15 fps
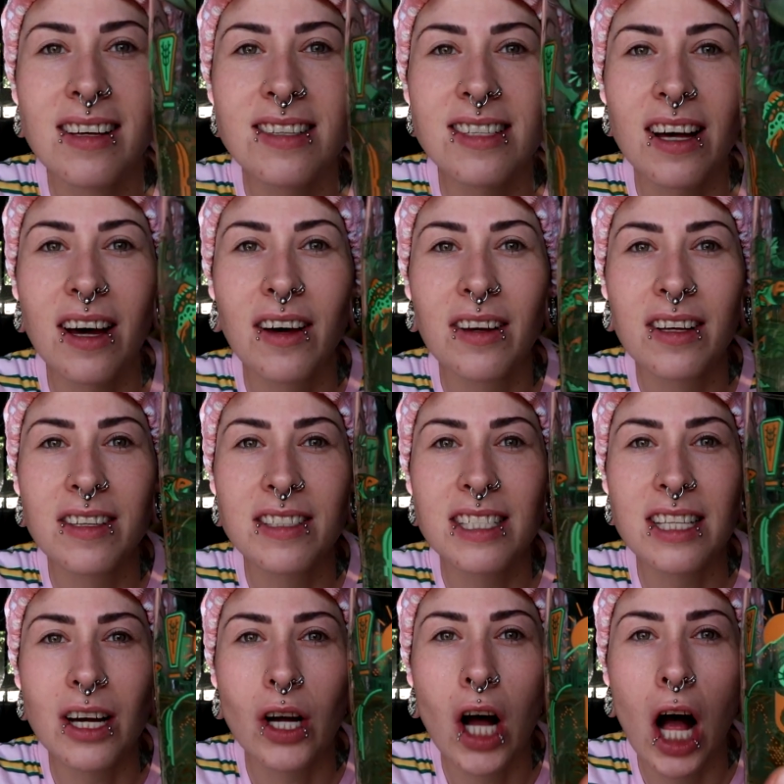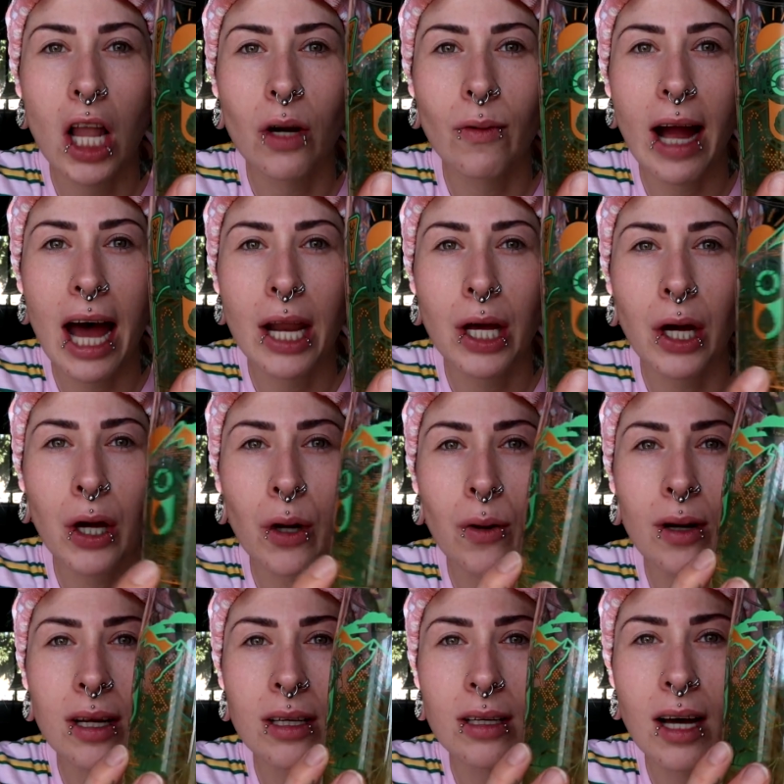so it's a
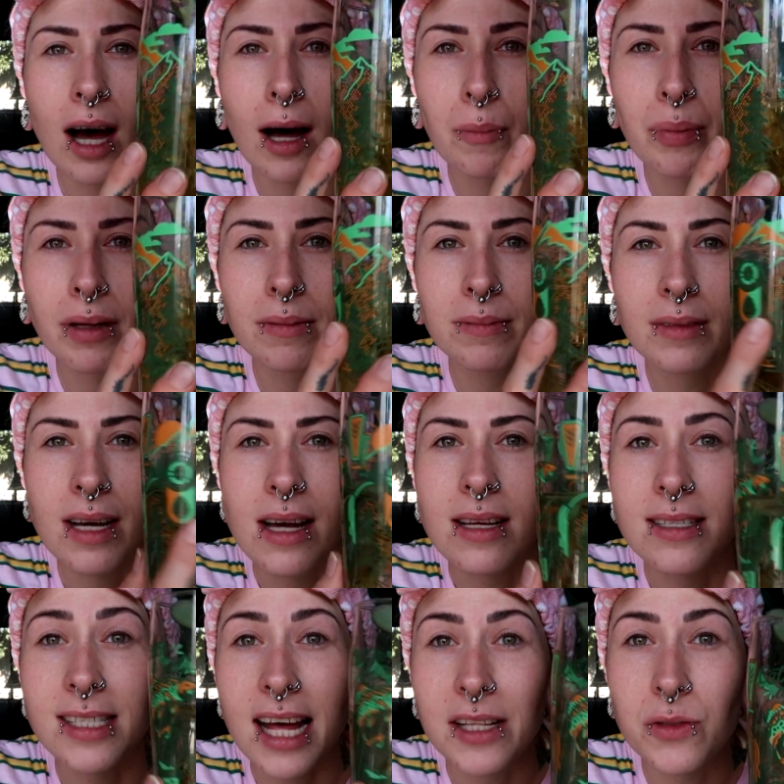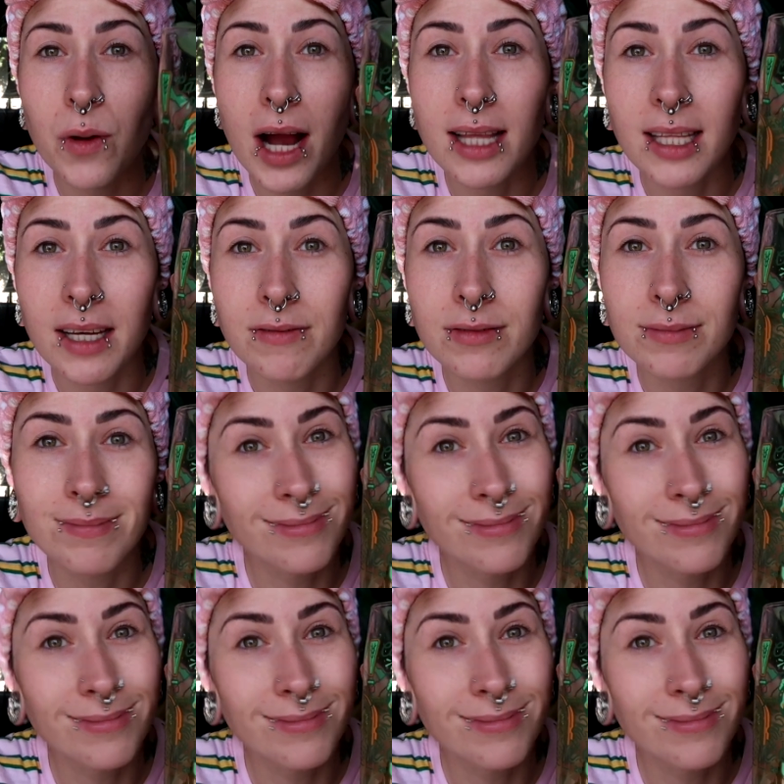Colorado Cup, because that's where I live.